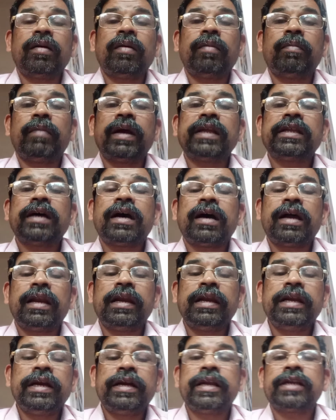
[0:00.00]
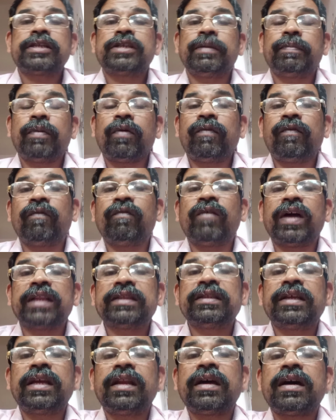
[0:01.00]
by the leadership of
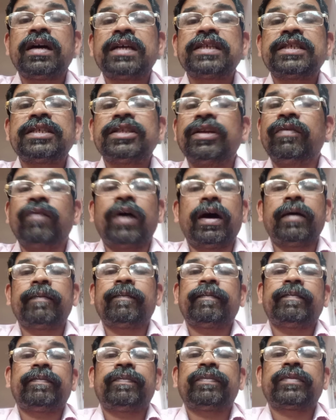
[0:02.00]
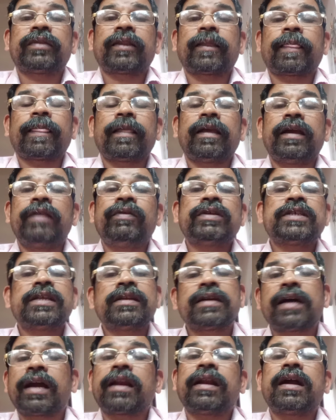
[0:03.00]
Vandana Siva. It was
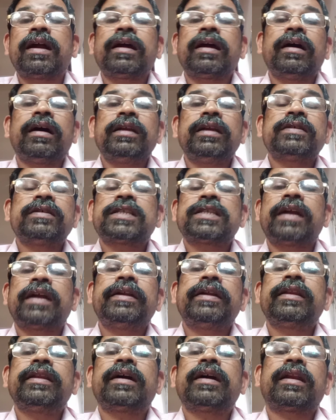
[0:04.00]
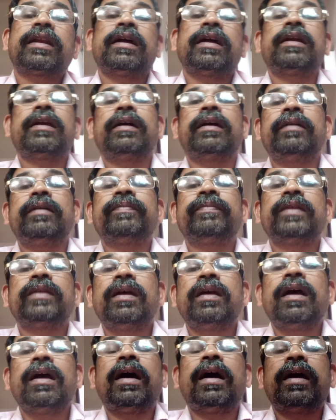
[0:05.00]
in Karnataka. It was started in Karnataka,
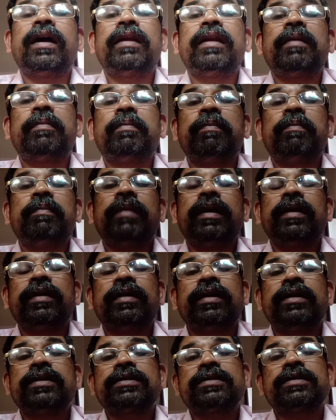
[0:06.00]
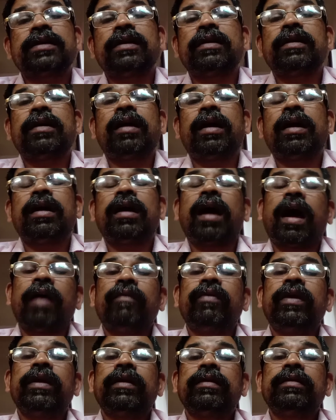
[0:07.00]
and it is
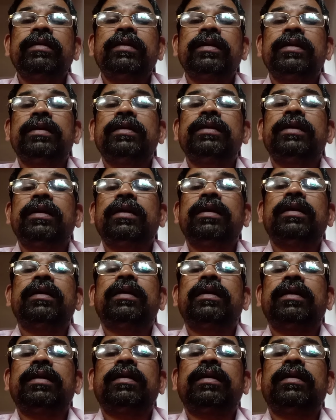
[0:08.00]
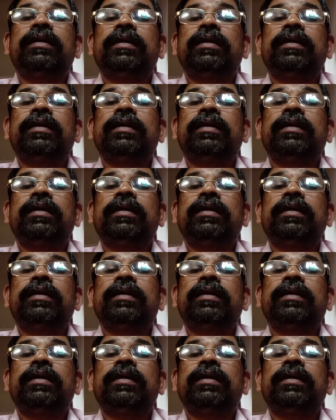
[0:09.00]
having the